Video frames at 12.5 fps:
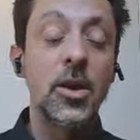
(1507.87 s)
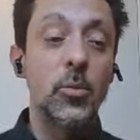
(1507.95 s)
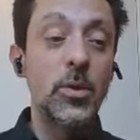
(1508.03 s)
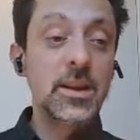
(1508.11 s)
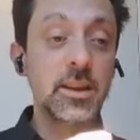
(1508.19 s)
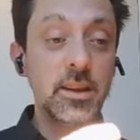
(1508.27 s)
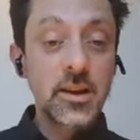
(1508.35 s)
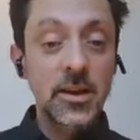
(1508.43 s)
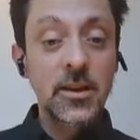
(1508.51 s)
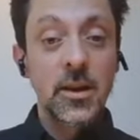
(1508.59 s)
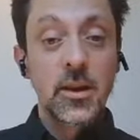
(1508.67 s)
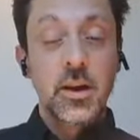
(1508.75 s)
we
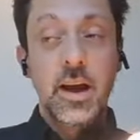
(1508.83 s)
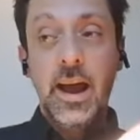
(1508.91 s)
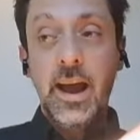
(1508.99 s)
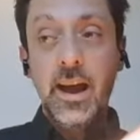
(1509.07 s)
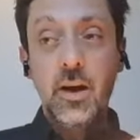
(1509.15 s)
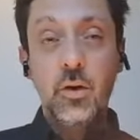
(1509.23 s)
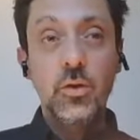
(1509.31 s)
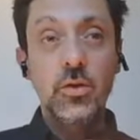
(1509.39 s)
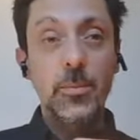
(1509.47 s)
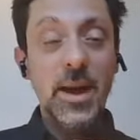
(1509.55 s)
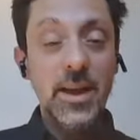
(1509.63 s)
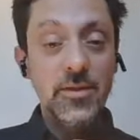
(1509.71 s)
learn how the
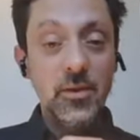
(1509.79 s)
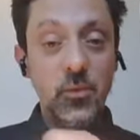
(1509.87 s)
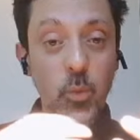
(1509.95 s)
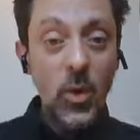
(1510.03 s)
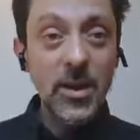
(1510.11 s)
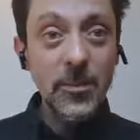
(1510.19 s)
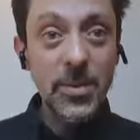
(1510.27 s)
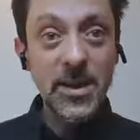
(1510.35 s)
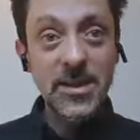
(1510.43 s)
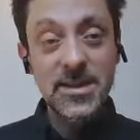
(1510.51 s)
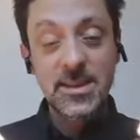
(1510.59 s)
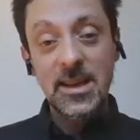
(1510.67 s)
behavior of one
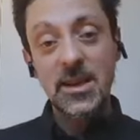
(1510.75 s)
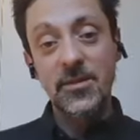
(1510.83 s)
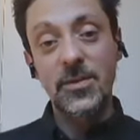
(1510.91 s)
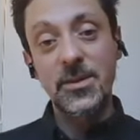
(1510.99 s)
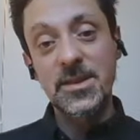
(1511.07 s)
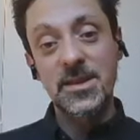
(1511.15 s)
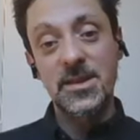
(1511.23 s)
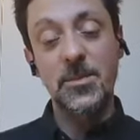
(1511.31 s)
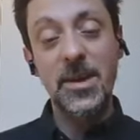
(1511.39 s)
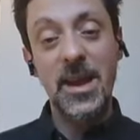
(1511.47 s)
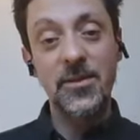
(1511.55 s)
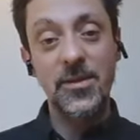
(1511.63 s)
person influences the
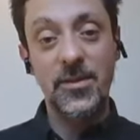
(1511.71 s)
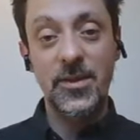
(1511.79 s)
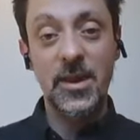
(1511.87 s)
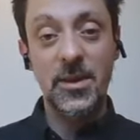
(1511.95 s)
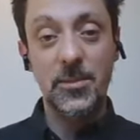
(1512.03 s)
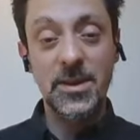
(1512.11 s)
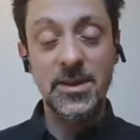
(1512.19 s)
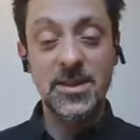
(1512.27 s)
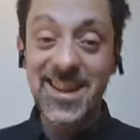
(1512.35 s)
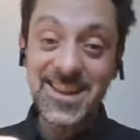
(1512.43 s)
behavior of the other person.